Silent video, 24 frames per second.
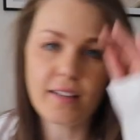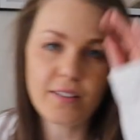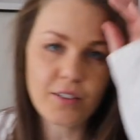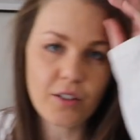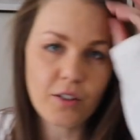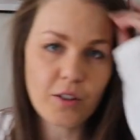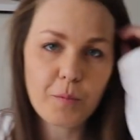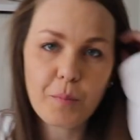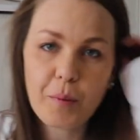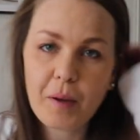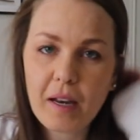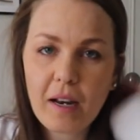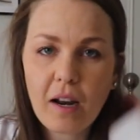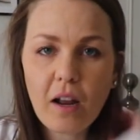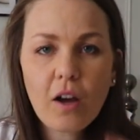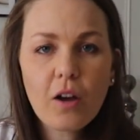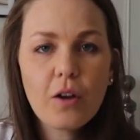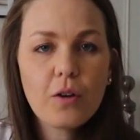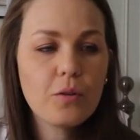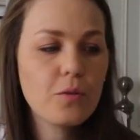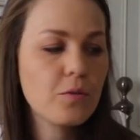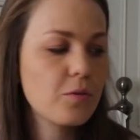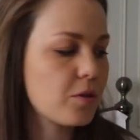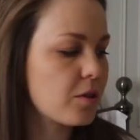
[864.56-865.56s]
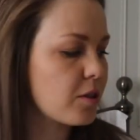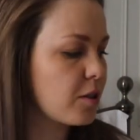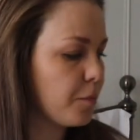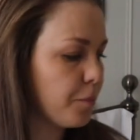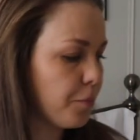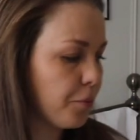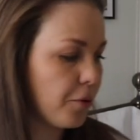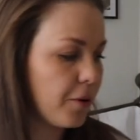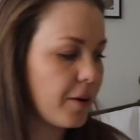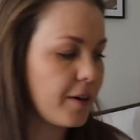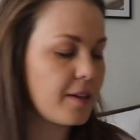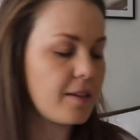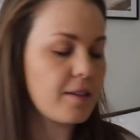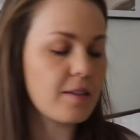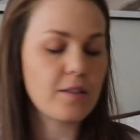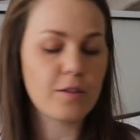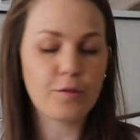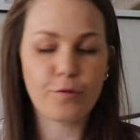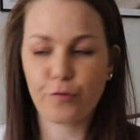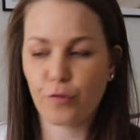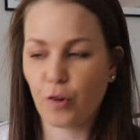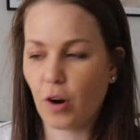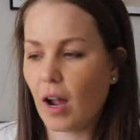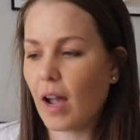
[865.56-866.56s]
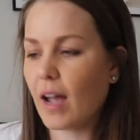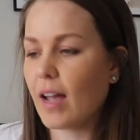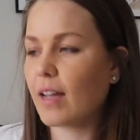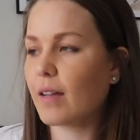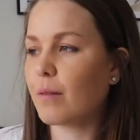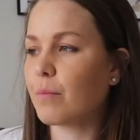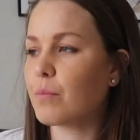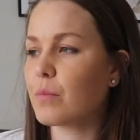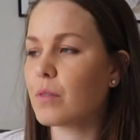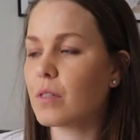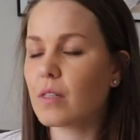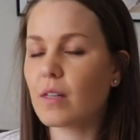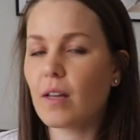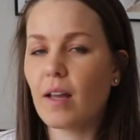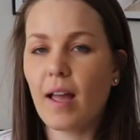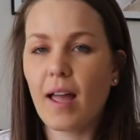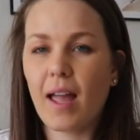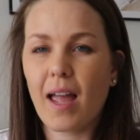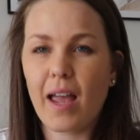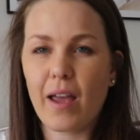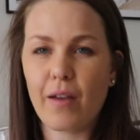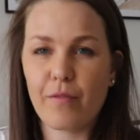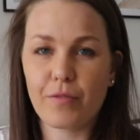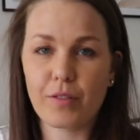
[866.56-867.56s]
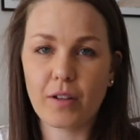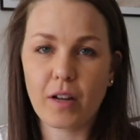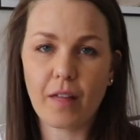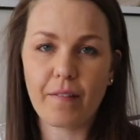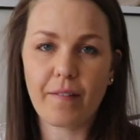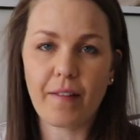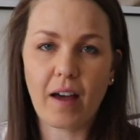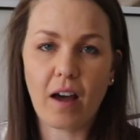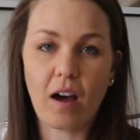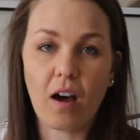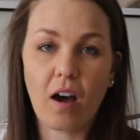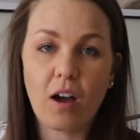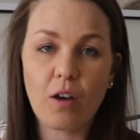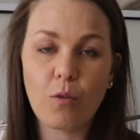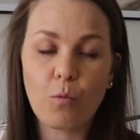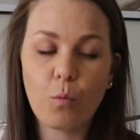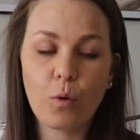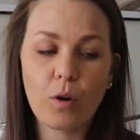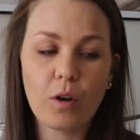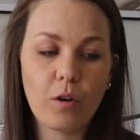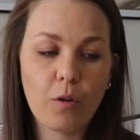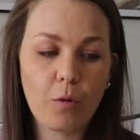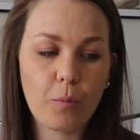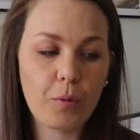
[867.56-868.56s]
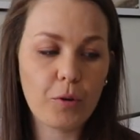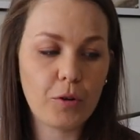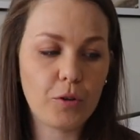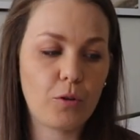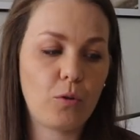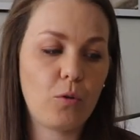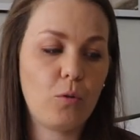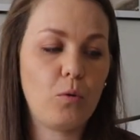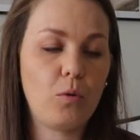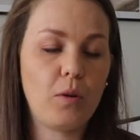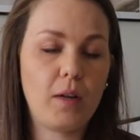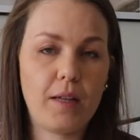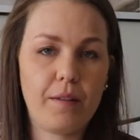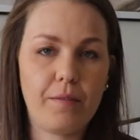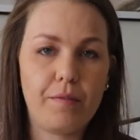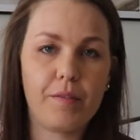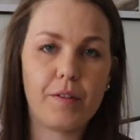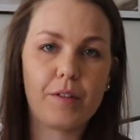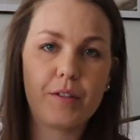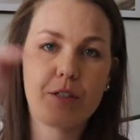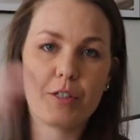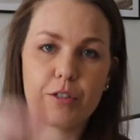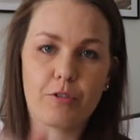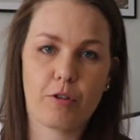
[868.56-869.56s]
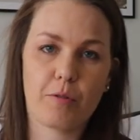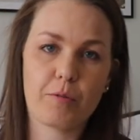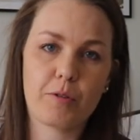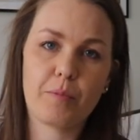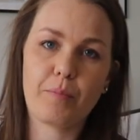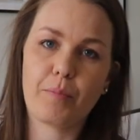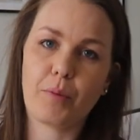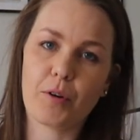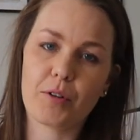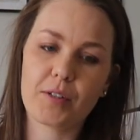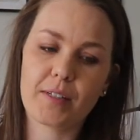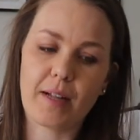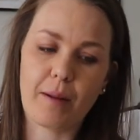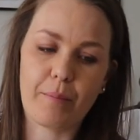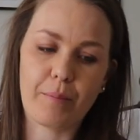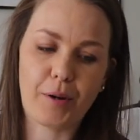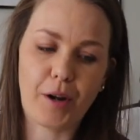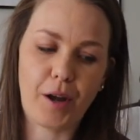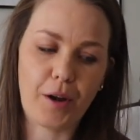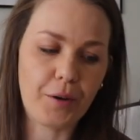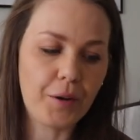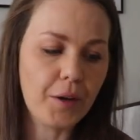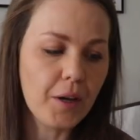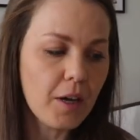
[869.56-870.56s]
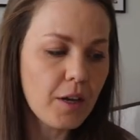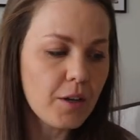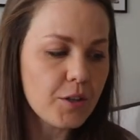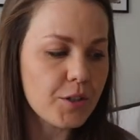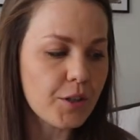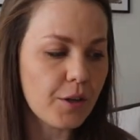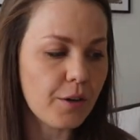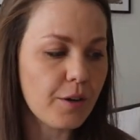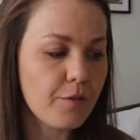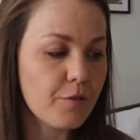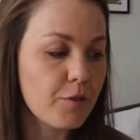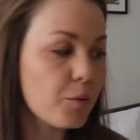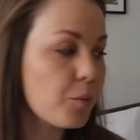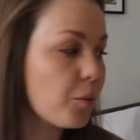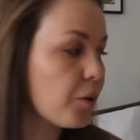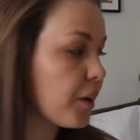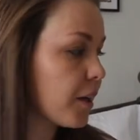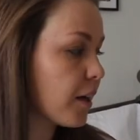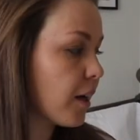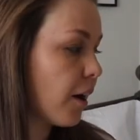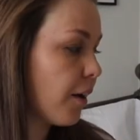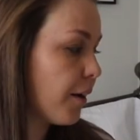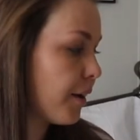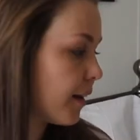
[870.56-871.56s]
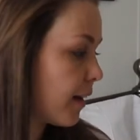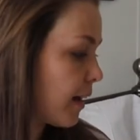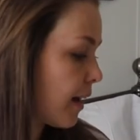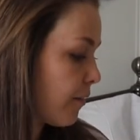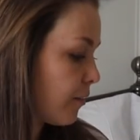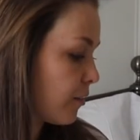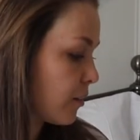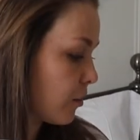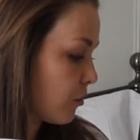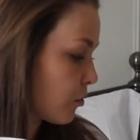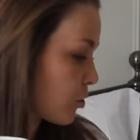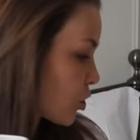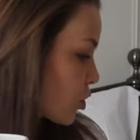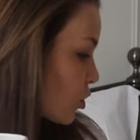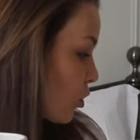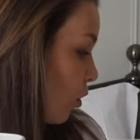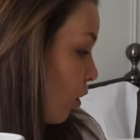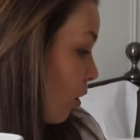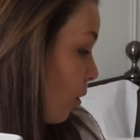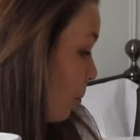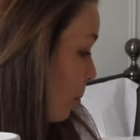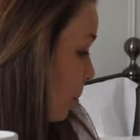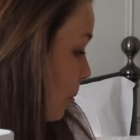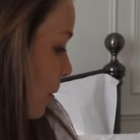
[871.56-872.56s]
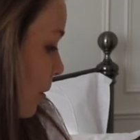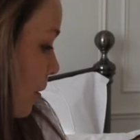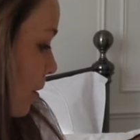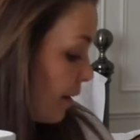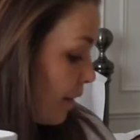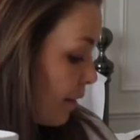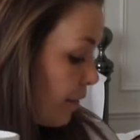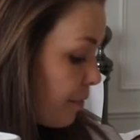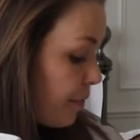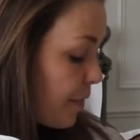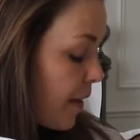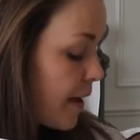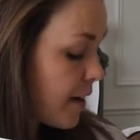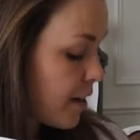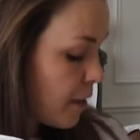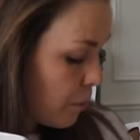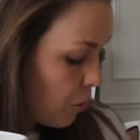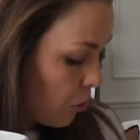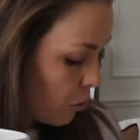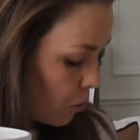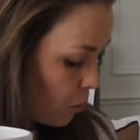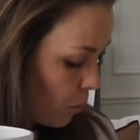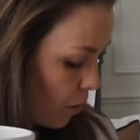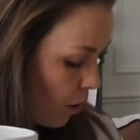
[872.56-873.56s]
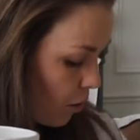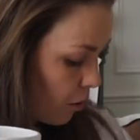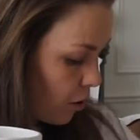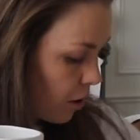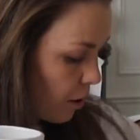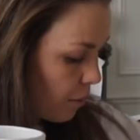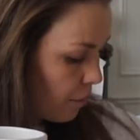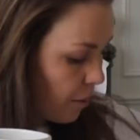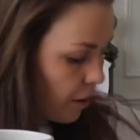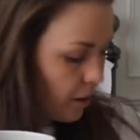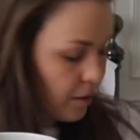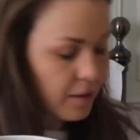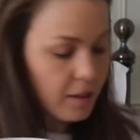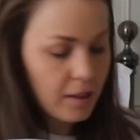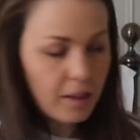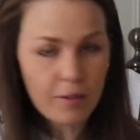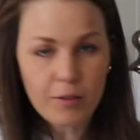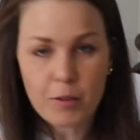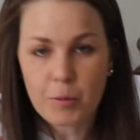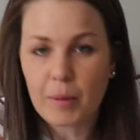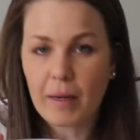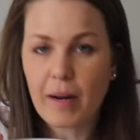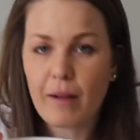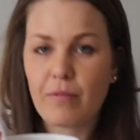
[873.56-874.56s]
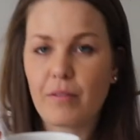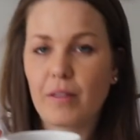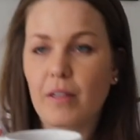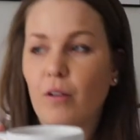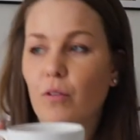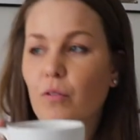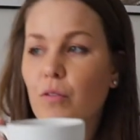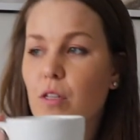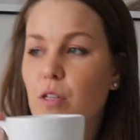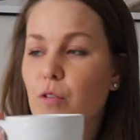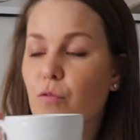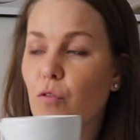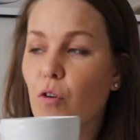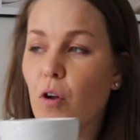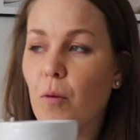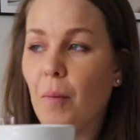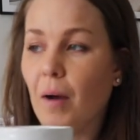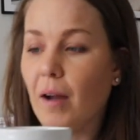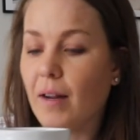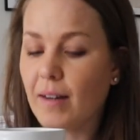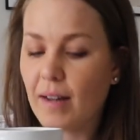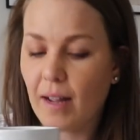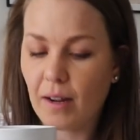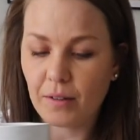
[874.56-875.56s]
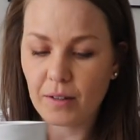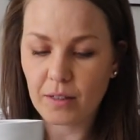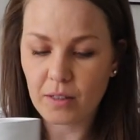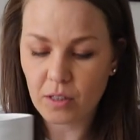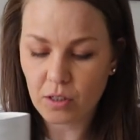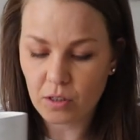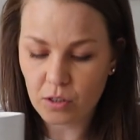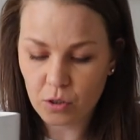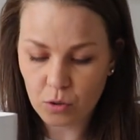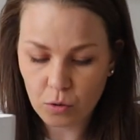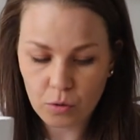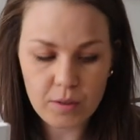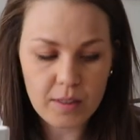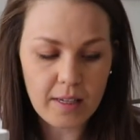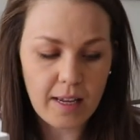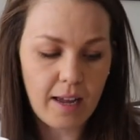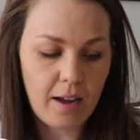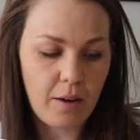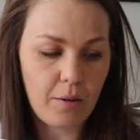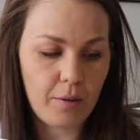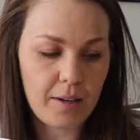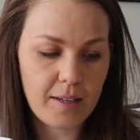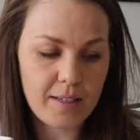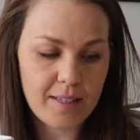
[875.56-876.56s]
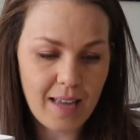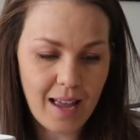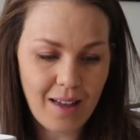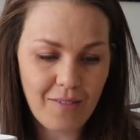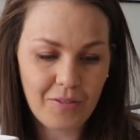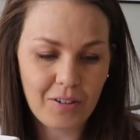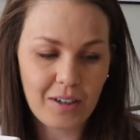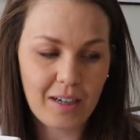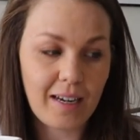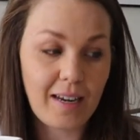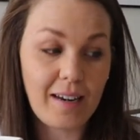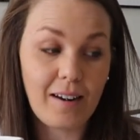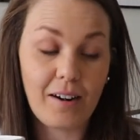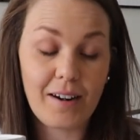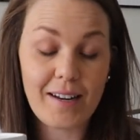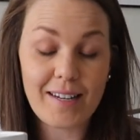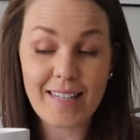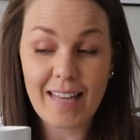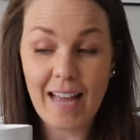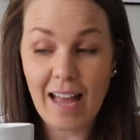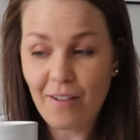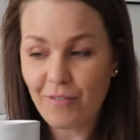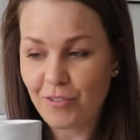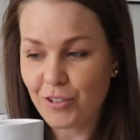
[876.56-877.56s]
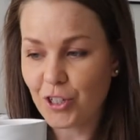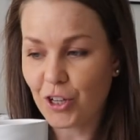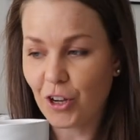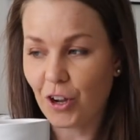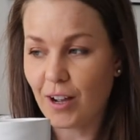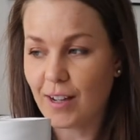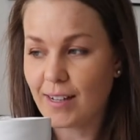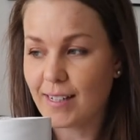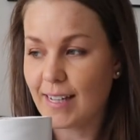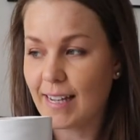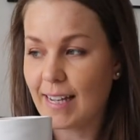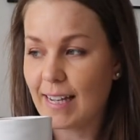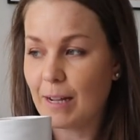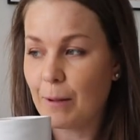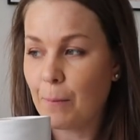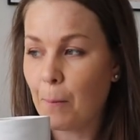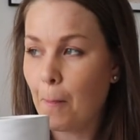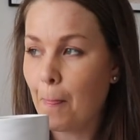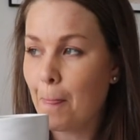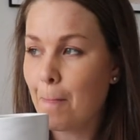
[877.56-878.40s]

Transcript: so the pillows the prints the frames everything like that I will put it all in the description box down below so if you want to go and have a little shop then you're more than welcome but I think I've spent everything on this room I now need to sort it out I need to have a clean I need to have a tidy